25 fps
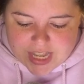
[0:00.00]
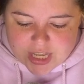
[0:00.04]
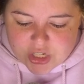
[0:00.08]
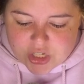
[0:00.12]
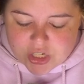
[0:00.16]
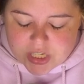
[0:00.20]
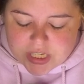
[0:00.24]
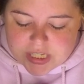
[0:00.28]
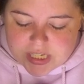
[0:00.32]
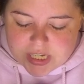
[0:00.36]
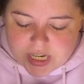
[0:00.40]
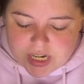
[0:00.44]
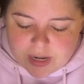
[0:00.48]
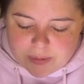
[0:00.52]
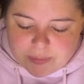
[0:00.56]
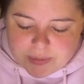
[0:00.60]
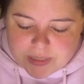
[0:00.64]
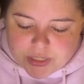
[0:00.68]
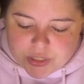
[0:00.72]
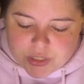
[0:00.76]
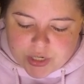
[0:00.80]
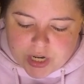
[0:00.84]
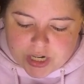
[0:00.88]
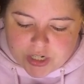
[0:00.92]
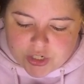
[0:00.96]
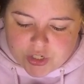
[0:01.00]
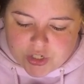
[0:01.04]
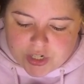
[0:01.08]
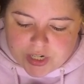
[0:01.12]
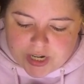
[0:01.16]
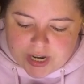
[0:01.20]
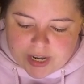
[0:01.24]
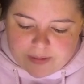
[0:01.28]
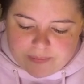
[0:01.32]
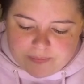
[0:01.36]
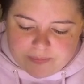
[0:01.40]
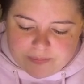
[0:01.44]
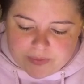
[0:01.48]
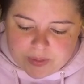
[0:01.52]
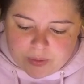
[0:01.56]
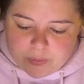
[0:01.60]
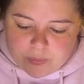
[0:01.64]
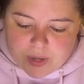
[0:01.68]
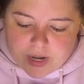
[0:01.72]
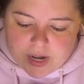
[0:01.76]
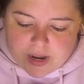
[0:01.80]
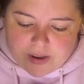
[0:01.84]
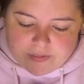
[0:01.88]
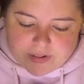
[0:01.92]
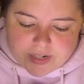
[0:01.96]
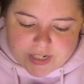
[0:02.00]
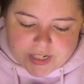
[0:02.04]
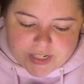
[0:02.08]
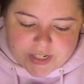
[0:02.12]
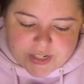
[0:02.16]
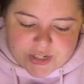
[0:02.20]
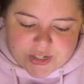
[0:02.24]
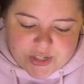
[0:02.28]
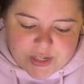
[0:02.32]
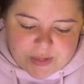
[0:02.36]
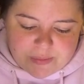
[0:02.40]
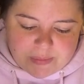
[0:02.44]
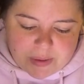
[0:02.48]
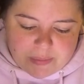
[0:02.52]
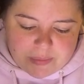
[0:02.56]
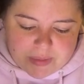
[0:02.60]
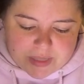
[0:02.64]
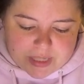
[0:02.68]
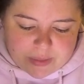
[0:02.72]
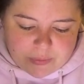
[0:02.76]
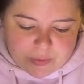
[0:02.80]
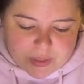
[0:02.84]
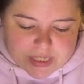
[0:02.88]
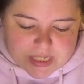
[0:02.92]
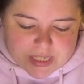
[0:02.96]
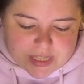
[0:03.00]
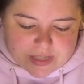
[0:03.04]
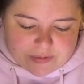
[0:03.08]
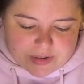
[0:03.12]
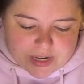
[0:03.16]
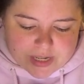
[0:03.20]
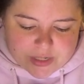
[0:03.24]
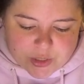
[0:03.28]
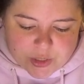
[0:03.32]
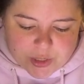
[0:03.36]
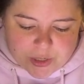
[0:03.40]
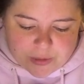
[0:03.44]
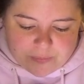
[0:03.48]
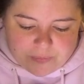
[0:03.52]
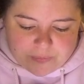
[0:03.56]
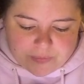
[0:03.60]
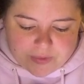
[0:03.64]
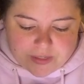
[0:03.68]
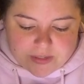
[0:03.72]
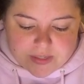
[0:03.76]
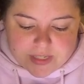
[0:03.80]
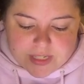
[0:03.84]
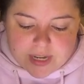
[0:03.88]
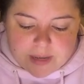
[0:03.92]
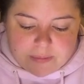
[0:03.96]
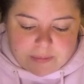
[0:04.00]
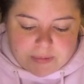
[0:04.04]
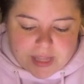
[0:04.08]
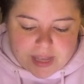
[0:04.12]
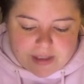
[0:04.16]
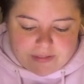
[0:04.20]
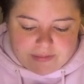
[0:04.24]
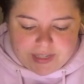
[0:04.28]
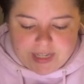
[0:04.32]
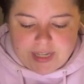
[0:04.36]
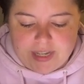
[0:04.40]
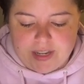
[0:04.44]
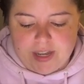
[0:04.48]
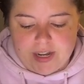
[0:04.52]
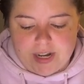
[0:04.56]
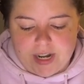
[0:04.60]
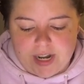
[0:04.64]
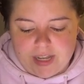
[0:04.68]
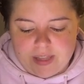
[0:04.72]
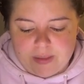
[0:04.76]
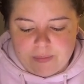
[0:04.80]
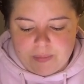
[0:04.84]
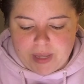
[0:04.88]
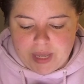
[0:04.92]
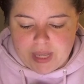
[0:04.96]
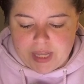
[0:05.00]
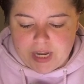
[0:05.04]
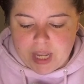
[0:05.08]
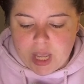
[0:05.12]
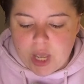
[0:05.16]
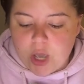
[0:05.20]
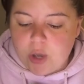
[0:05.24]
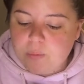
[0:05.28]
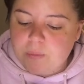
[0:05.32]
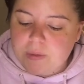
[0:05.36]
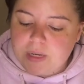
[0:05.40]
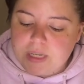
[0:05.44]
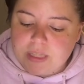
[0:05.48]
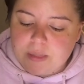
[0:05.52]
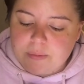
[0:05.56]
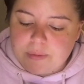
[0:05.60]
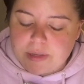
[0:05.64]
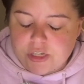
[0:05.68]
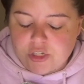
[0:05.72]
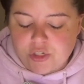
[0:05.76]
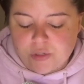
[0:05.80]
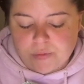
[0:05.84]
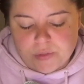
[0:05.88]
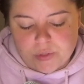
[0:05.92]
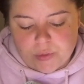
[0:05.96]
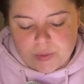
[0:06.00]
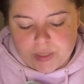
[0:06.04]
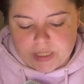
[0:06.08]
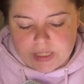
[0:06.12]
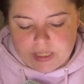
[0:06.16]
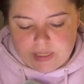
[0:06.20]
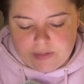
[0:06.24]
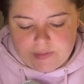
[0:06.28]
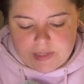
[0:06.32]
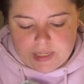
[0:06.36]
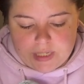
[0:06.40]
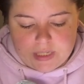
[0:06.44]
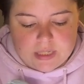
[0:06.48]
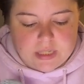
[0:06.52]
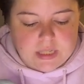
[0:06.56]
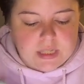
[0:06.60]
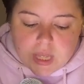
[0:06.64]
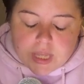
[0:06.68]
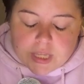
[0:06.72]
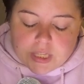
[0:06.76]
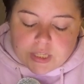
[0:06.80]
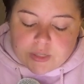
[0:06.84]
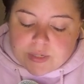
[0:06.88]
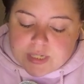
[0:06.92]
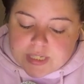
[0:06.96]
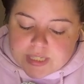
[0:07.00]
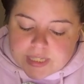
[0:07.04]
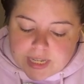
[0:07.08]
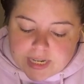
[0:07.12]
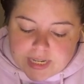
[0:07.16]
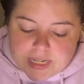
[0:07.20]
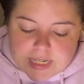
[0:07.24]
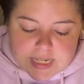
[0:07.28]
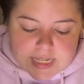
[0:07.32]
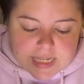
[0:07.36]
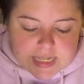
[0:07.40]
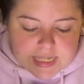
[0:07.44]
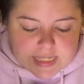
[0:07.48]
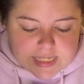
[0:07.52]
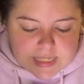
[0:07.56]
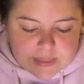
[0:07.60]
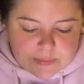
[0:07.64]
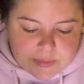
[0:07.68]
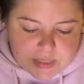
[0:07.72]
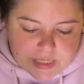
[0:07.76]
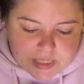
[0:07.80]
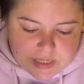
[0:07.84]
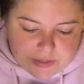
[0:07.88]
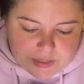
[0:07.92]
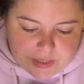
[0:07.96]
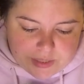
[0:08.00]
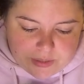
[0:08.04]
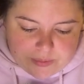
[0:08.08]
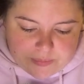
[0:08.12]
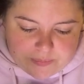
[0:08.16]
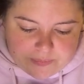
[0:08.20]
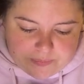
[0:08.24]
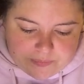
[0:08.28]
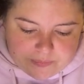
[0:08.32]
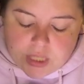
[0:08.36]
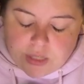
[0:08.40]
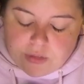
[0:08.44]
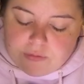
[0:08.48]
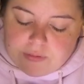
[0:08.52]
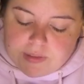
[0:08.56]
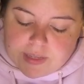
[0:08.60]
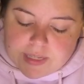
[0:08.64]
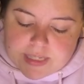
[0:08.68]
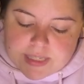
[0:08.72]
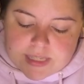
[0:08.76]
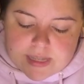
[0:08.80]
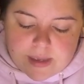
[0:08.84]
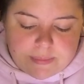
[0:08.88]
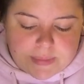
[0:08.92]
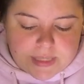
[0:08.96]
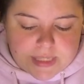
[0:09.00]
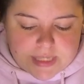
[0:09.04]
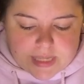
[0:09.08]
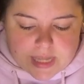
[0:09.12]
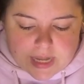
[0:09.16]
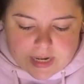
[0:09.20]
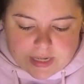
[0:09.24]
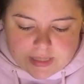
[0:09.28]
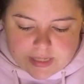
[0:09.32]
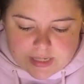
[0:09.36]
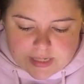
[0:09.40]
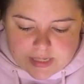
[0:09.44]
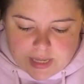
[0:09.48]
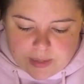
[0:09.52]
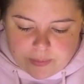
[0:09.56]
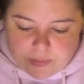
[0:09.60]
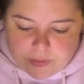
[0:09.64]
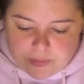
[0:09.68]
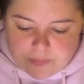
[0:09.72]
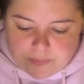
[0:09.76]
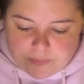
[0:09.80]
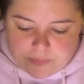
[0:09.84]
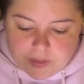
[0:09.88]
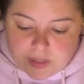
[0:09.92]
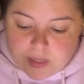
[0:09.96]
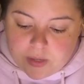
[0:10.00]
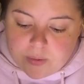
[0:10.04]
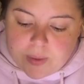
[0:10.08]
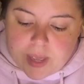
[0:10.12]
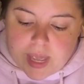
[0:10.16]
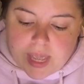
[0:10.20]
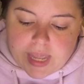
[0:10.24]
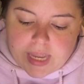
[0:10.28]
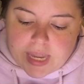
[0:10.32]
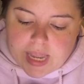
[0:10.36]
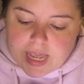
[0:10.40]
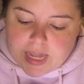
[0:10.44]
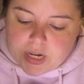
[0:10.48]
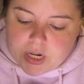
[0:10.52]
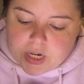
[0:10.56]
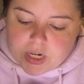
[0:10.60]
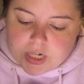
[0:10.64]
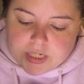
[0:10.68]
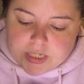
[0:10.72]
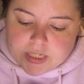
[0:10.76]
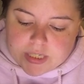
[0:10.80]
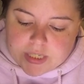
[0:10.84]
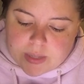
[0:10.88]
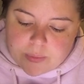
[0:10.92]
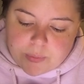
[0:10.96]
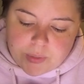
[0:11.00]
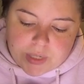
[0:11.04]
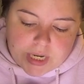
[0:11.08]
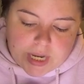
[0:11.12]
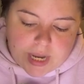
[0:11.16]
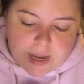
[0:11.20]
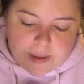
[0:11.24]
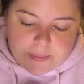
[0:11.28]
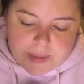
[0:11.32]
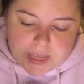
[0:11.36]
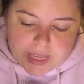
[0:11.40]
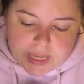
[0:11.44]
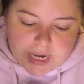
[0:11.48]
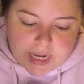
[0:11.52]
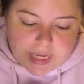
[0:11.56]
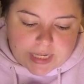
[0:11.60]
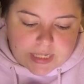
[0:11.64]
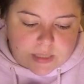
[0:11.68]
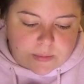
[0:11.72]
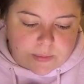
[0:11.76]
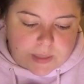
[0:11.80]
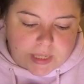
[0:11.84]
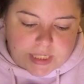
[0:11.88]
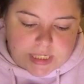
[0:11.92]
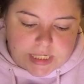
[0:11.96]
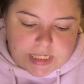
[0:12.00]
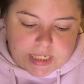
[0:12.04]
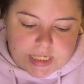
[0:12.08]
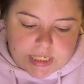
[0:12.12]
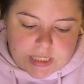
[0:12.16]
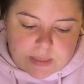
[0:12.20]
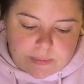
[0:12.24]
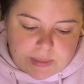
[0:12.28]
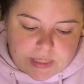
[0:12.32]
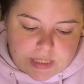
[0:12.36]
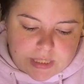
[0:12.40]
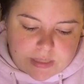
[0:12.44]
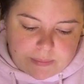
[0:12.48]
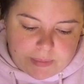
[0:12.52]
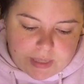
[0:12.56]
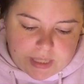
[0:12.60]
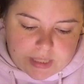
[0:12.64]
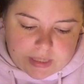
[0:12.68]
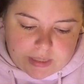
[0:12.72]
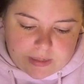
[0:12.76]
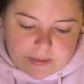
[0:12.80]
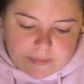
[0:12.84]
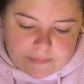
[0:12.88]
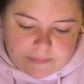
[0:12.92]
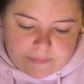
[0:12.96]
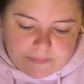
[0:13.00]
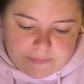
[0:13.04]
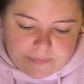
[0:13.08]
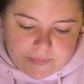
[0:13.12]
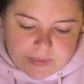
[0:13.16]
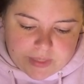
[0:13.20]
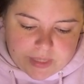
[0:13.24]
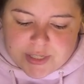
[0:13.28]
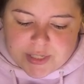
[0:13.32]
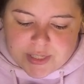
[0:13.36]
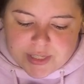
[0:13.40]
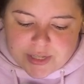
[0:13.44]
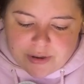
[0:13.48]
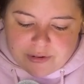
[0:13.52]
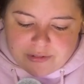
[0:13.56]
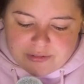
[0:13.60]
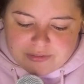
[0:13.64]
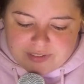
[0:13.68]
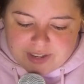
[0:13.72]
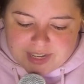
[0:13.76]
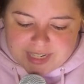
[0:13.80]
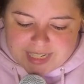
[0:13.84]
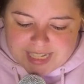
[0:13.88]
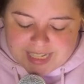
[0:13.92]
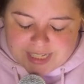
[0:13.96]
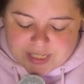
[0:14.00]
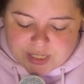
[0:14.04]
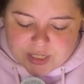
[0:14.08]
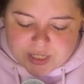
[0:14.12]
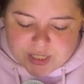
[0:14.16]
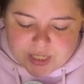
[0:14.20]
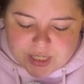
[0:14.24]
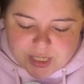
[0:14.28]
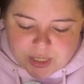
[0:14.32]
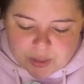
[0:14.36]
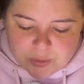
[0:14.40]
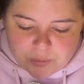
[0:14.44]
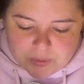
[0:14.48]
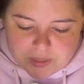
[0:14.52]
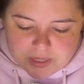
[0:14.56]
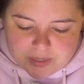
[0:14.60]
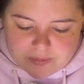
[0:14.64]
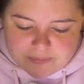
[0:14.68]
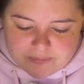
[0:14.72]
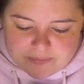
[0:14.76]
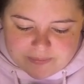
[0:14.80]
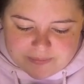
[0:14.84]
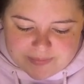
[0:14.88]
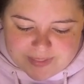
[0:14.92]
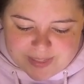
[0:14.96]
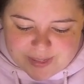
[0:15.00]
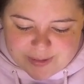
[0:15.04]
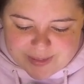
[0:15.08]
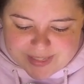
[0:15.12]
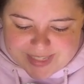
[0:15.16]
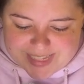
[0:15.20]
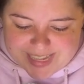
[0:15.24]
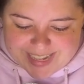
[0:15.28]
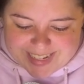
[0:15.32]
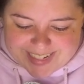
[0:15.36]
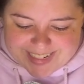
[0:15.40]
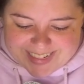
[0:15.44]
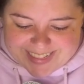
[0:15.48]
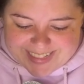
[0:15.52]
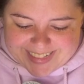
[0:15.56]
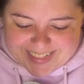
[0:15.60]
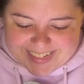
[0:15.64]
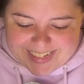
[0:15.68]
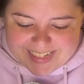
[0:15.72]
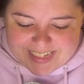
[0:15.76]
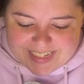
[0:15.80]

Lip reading: She stood up and scratched her head. Whatever, she mumbled and went to the restroom. You stopped laughing and got out of the bed, opening the bedroom door and leaving. You decided to eat some cereal. You fixed some and sat at the table. You ate and heard someone come in, expecting it to be Samantha. You're so fucking stupid, you said.